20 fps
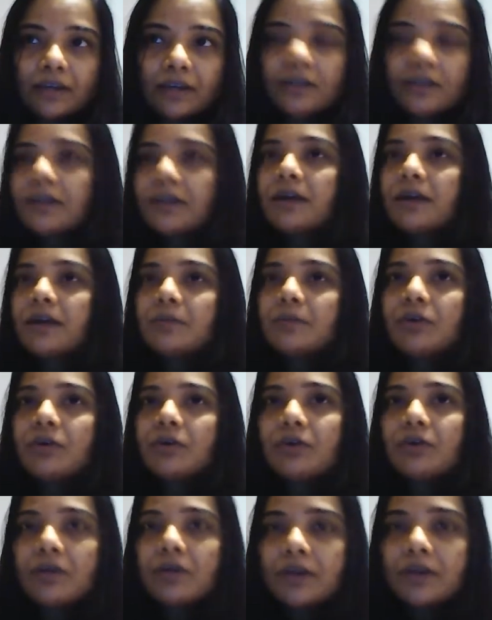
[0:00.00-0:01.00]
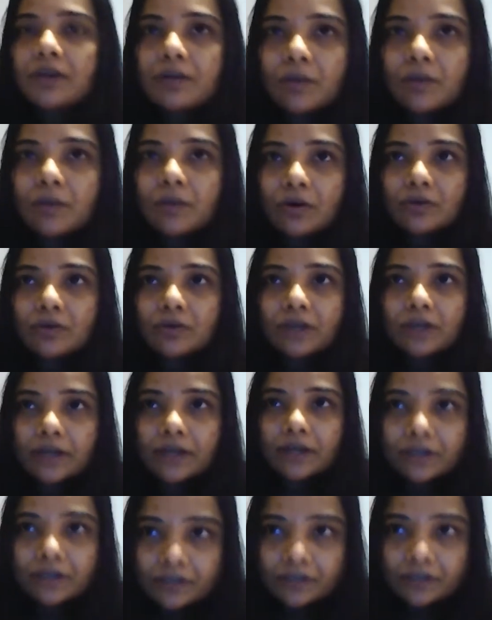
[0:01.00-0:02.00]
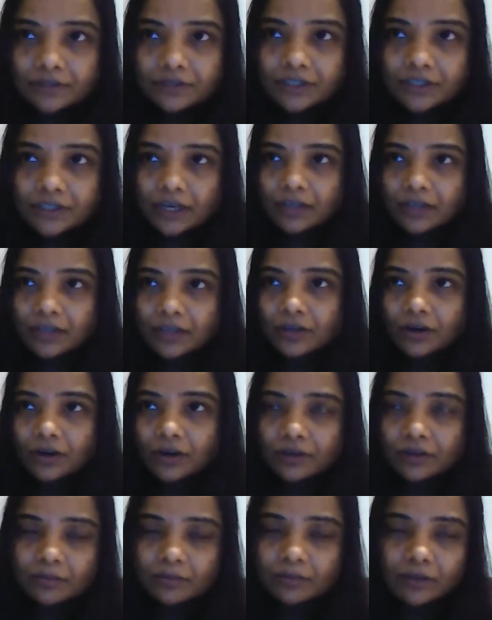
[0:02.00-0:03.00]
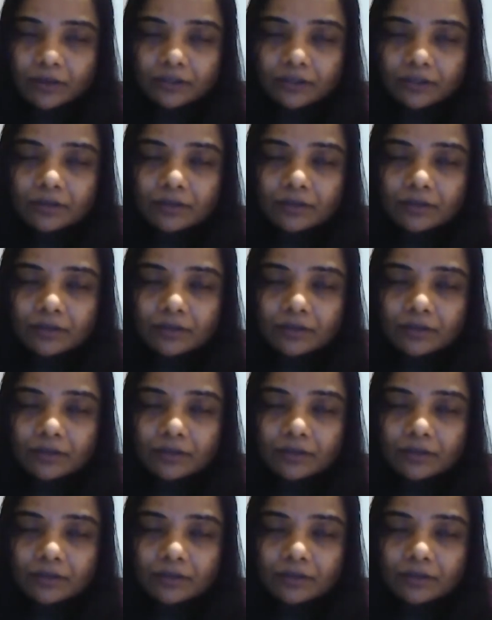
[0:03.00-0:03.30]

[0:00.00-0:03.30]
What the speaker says: like, I'm not talking about like cheese or butter,